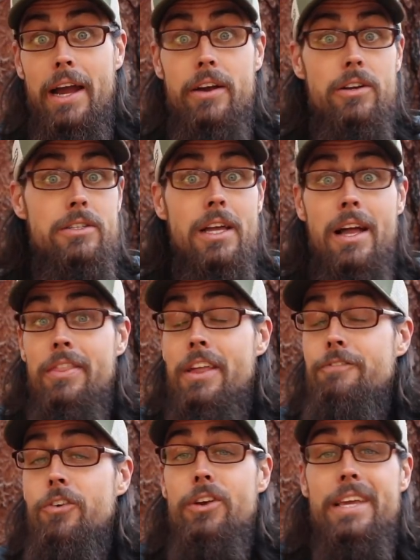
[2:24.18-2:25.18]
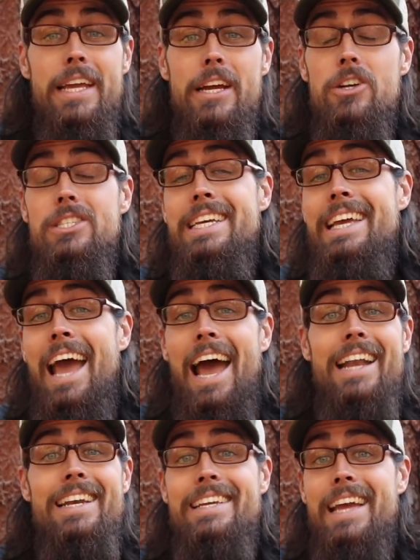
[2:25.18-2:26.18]
hikers, that for years he
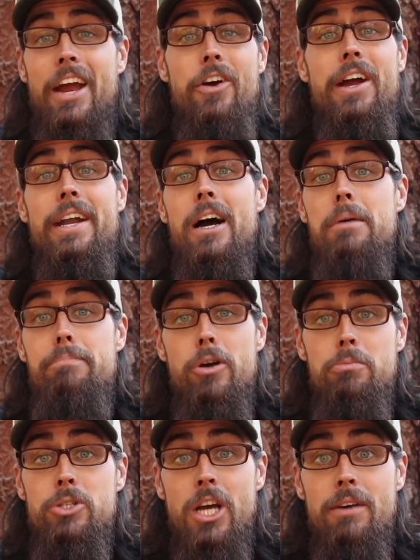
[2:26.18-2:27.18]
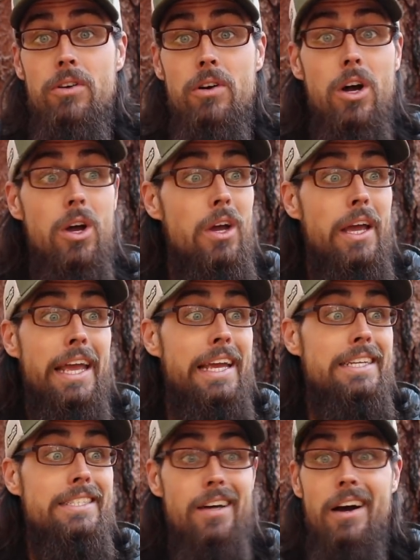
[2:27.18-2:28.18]
hadn't carried a poop shovel.
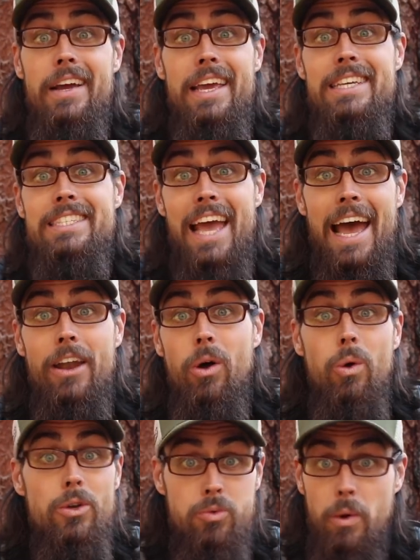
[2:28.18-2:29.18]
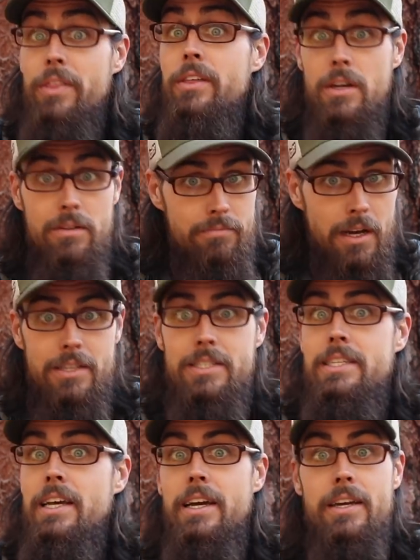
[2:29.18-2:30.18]
He had dug his cat holes with a
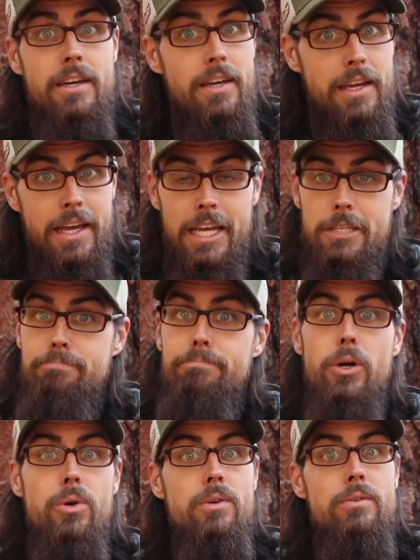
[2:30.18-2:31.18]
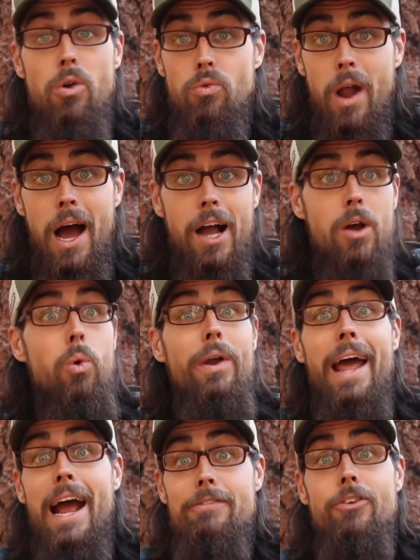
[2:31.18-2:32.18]
stick, his boot, a rock,
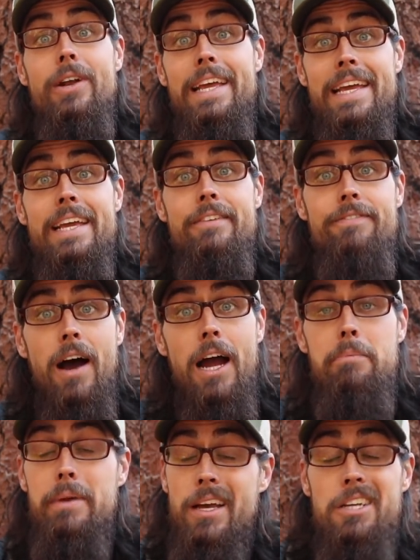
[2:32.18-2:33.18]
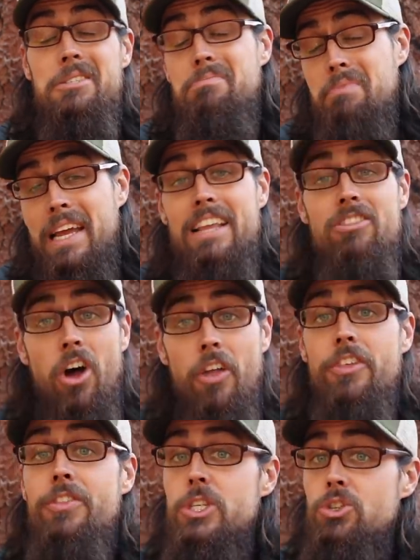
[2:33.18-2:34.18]
whatever he could find, because he
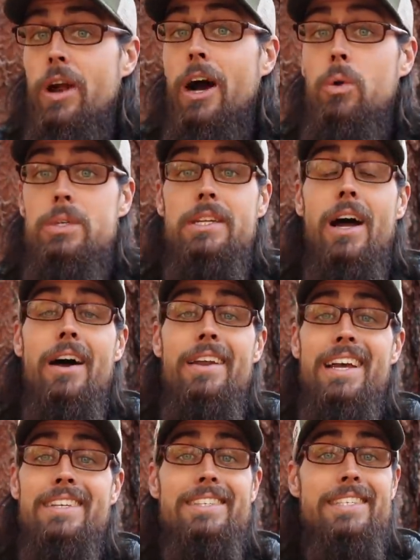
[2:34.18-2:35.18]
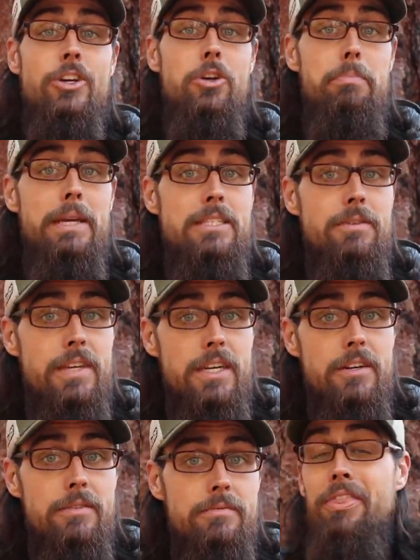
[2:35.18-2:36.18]
thought that the trowel was an unnecessary piece of
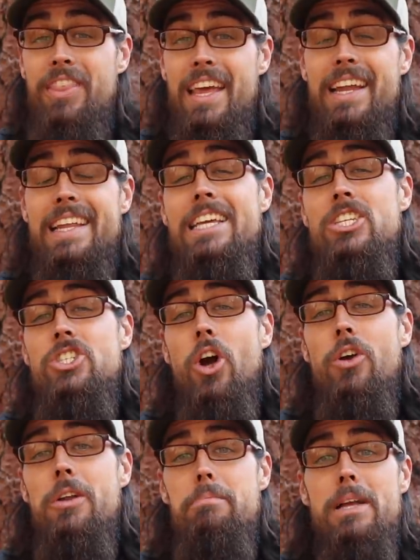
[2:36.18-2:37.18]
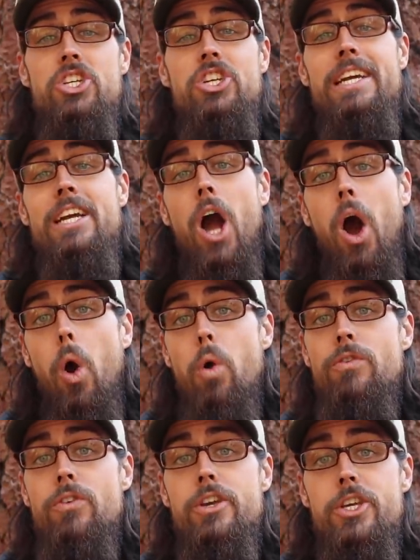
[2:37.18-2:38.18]
gear. But then he started mentioning
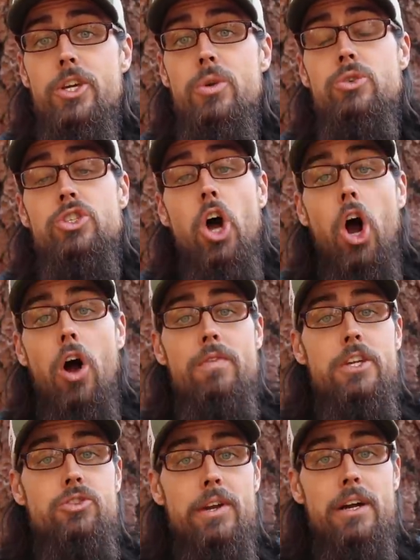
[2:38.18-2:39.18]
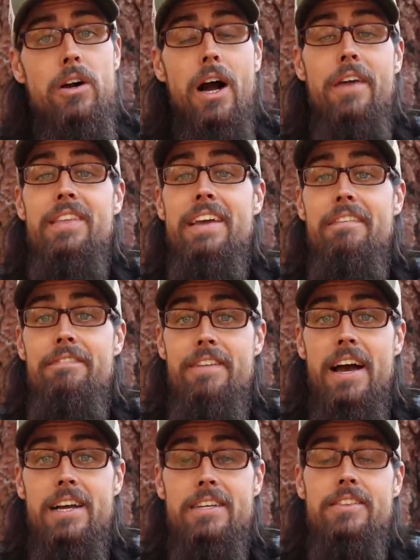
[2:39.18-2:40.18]
overuse on the trail and the
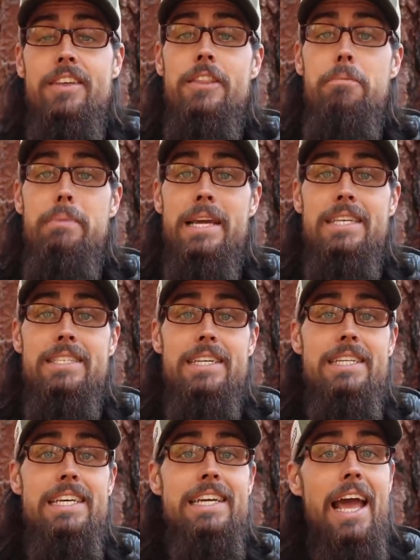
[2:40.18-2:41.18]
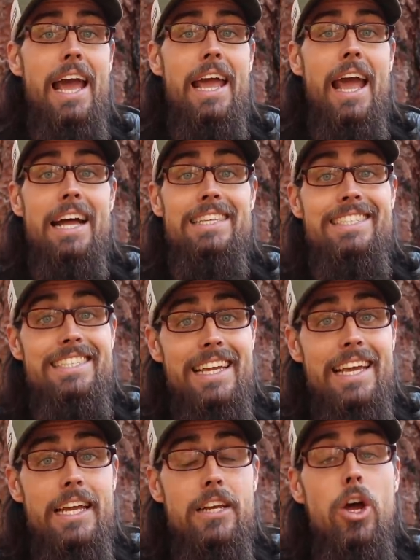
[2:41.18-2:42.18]
effect that the PCTA had
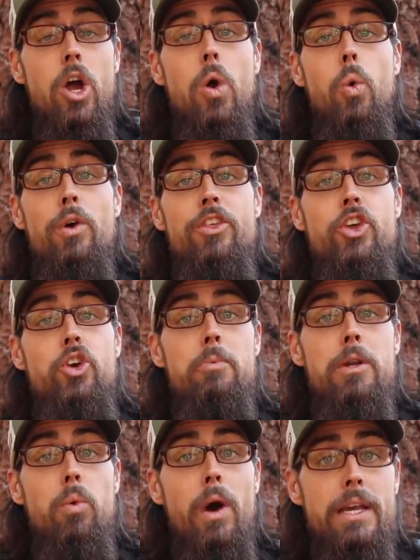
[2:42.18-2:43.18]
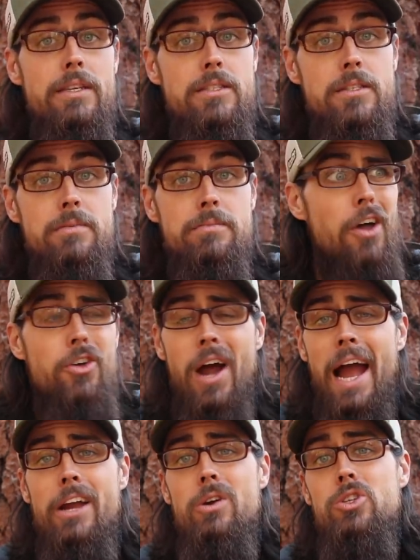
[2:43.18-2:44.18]
seen with human waste. Other
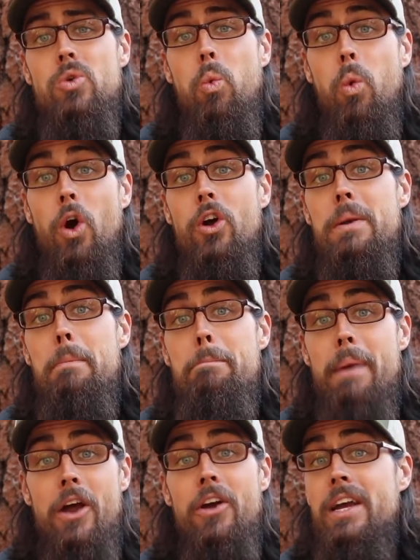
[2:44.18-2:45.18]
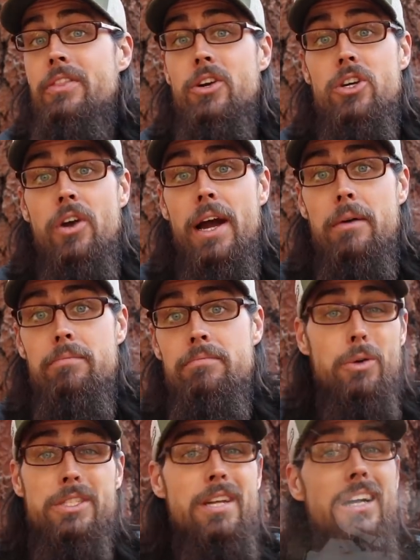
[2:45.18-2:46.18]
hikers weren't burying their crap. There was